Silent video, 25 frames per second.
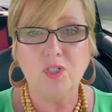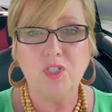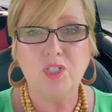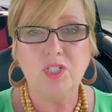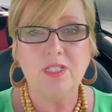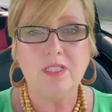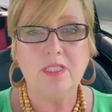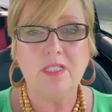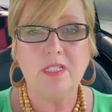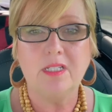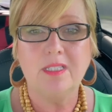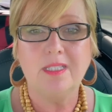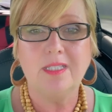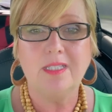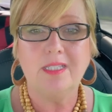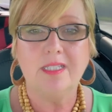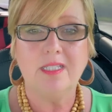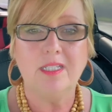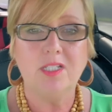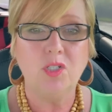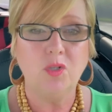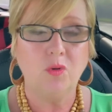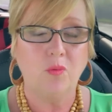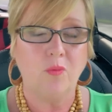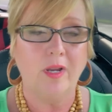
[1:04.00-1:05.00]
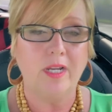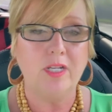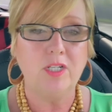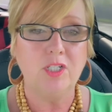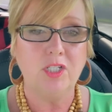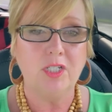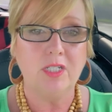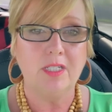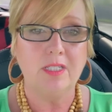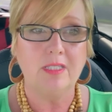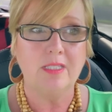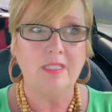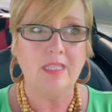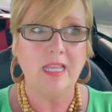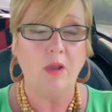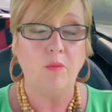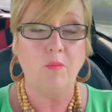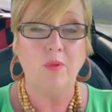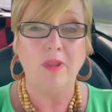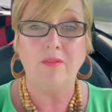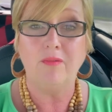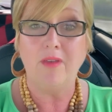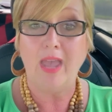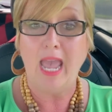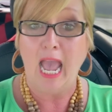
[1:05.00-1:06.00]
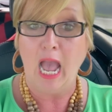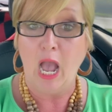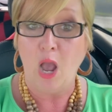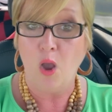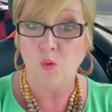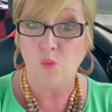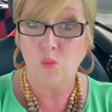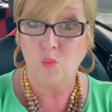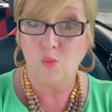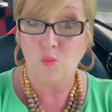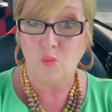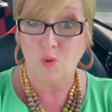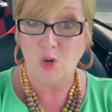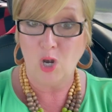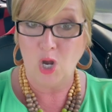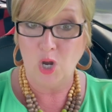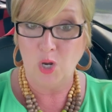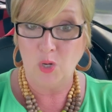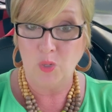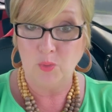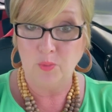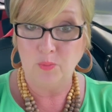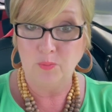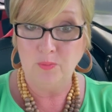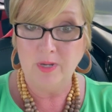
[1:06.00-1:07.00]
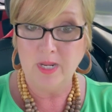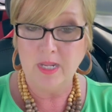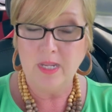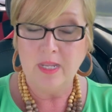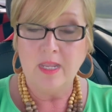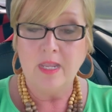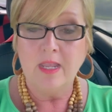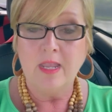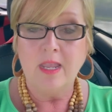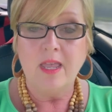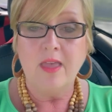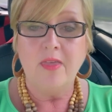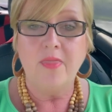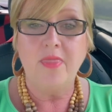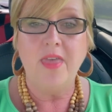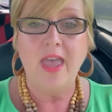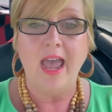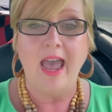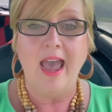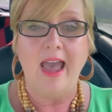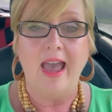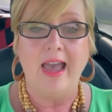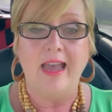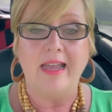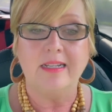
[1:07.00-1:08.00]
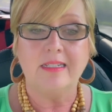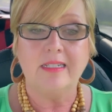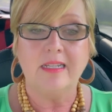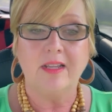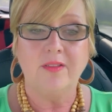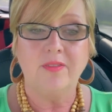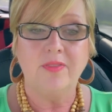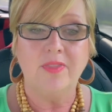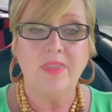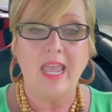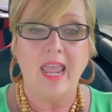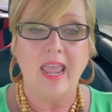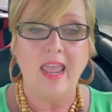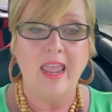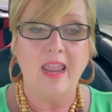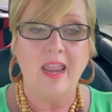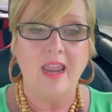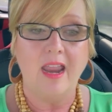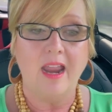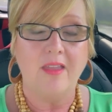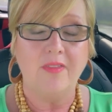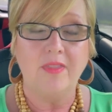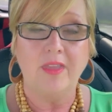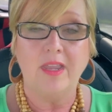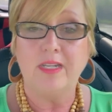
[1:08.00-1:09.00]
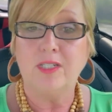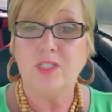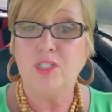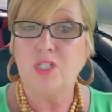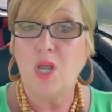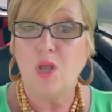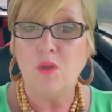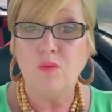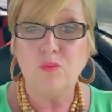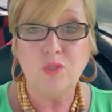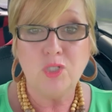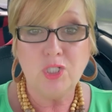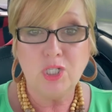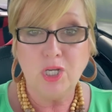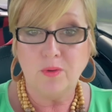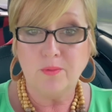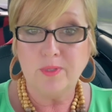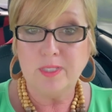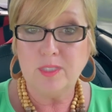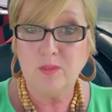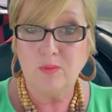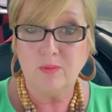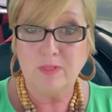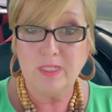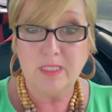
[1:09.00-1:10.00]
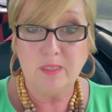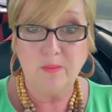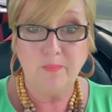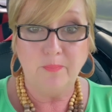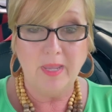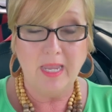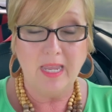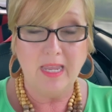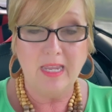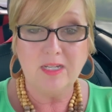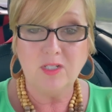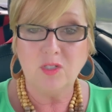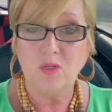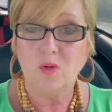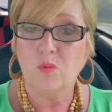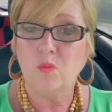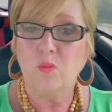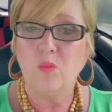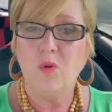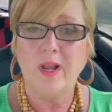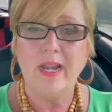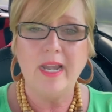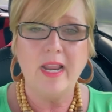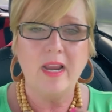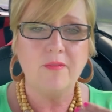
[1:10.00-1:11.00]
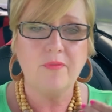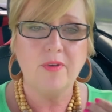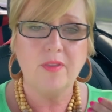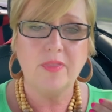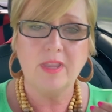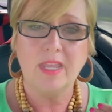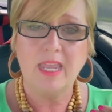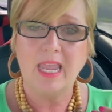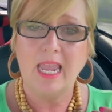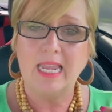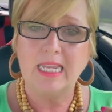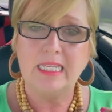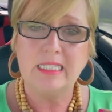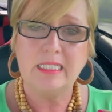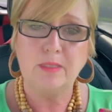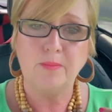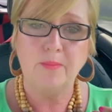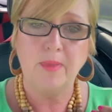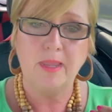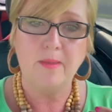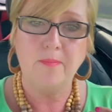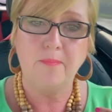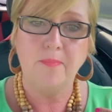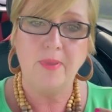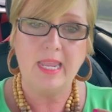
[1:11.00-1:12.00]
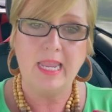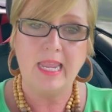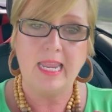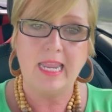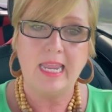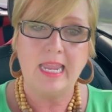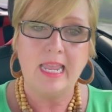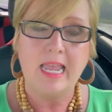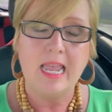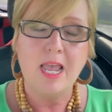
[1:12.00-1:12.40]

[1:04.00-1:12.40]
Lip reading: just in situations that we've outgrown, that they don't show us respect or whatever the case may be.